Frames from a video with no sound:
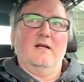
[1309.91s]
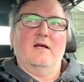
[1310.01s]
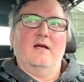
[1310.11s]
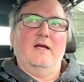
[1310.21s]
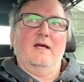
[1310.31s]

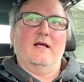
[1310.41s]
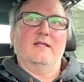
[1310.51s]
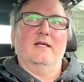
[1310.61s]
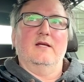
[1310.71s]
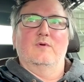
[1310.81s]
Yeah,
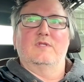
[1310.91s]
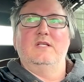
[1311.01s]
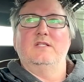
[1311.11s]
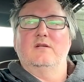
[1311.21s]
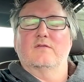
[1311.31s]
and I think it
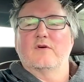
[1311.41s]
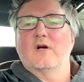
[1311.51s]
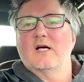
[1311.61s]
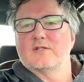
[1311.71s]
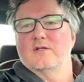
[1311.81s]
was
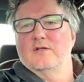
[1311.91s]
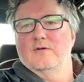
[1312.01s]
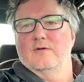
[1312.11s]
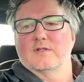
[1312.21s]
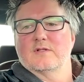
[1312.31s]
easier for us
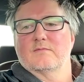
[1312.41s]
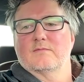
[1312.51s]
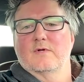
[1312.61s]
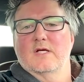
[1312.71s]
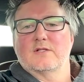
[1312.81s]
to do as
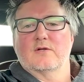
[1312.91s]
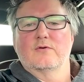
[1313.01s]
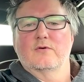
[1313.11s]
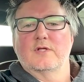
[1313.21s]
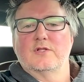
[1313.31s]

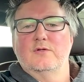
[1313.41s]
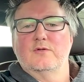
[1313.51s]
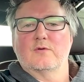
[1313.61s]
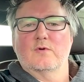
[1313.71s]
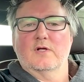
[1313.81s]
a crew
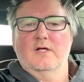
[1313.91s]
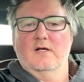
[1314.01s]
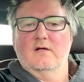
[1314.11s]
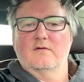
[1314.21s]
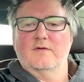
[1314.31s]
that's used to
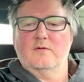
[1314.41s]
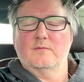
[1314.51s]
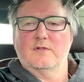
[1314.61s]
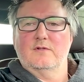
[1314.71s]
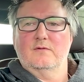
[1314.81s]
working on
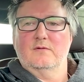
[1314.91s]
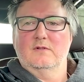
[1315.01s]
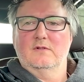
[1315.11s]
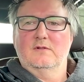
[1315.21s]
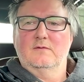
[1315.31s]
films
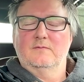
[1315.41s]
too.